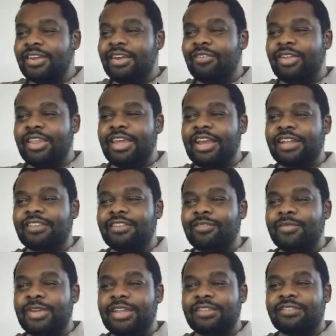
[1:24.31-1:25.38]
What the heck do you
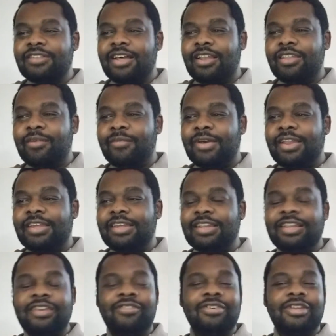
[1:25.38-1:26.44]
mean it's not their body? It
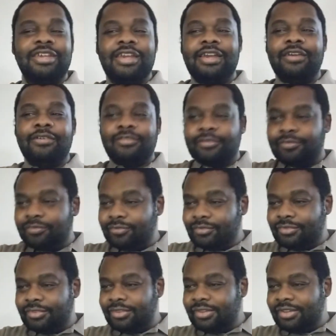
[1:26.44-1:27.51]
literally is.
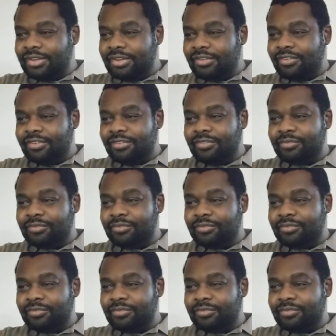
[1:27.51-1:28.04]
Mm, you know.